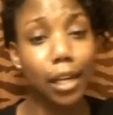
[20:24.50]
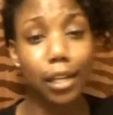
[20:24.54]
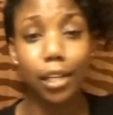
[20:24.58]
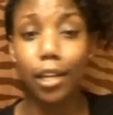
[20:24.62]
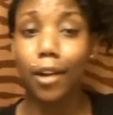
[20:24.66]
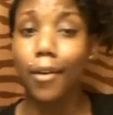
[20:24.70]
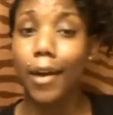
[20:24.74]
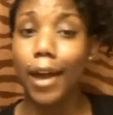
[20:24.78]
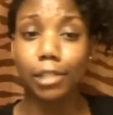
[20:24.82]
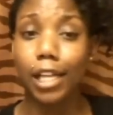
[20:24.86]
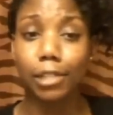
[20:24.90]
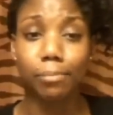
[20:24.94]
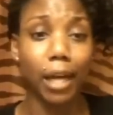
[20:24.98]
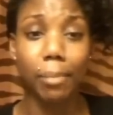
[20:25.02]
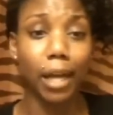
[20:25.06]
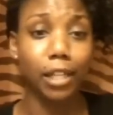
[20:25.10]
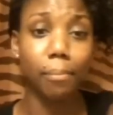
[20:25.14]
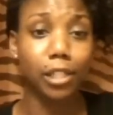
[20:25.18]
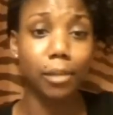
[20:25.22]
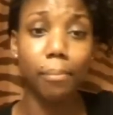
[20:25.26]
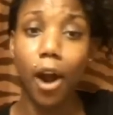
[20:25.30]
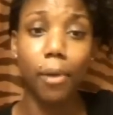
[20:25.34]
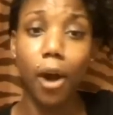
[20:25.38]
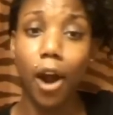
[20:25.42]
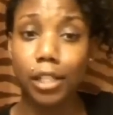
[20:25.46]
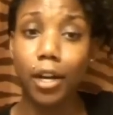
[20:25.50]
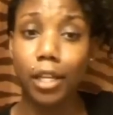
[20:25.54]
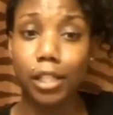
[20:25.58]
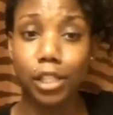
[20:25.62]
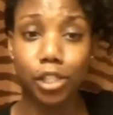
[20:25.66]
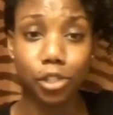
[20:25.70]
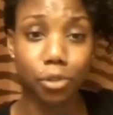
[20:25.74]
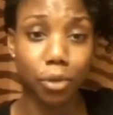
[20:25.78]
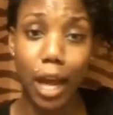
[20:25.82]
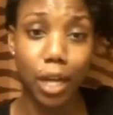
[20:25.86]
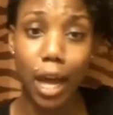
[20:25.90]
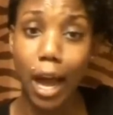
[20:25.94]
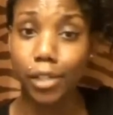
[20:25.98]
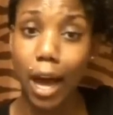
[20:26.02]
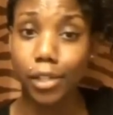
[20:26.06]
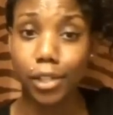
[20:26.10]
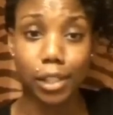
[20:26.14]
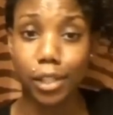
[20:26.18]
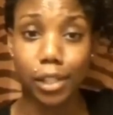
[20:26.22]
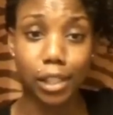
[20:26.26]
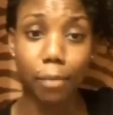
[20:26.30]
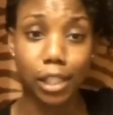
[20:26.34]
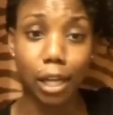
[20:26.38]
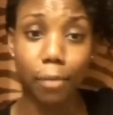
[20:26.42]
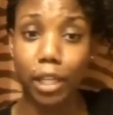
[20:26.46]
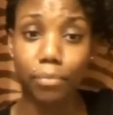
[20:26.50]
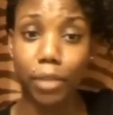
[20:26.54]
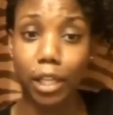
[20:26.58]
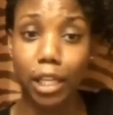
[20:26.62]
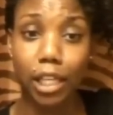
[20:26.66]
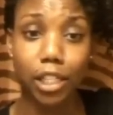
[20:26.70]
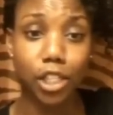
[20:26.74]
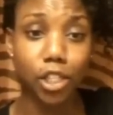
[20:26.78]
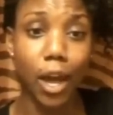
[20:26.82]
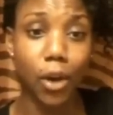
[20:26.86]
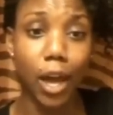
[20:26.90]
And take your ass back to Barney's treehouse or something.